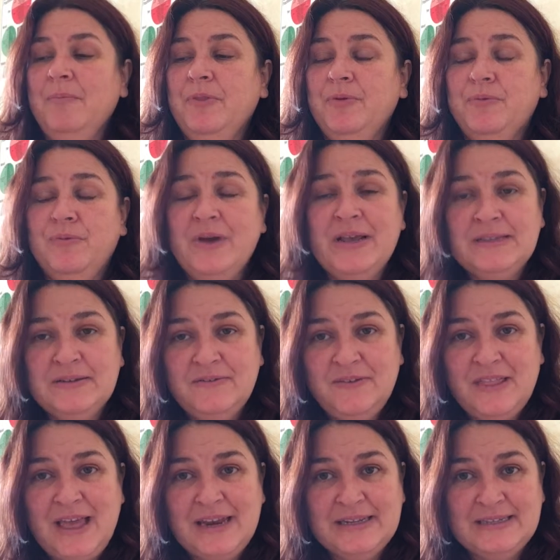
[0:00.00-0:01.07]
The reason
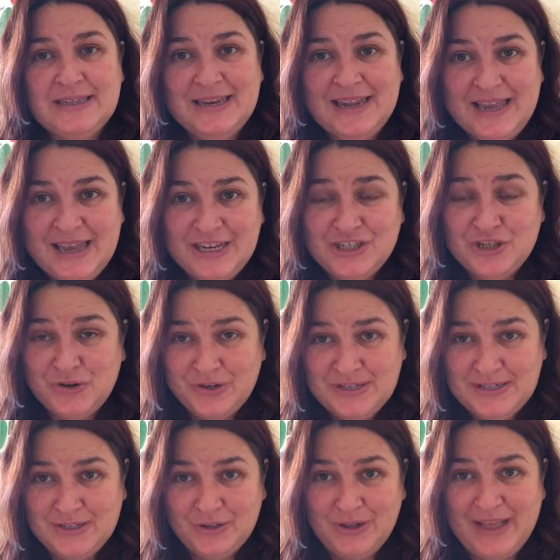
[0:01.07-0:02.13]
for that is that each
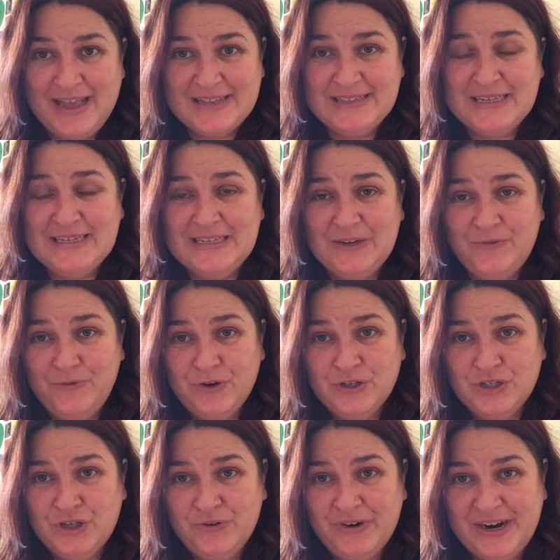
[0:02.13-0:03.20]
crystal has a
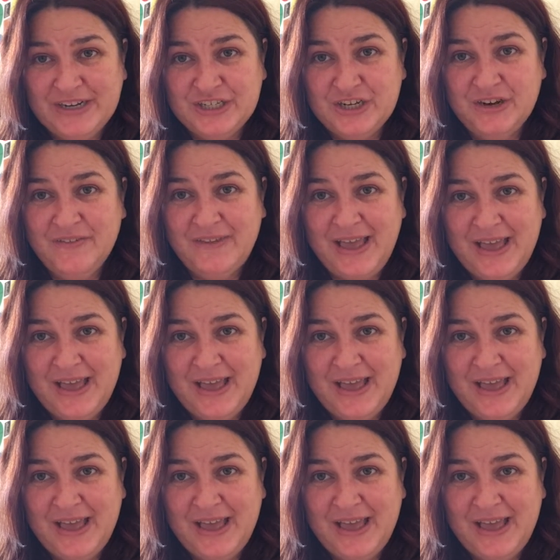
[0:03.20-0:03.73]
different duration of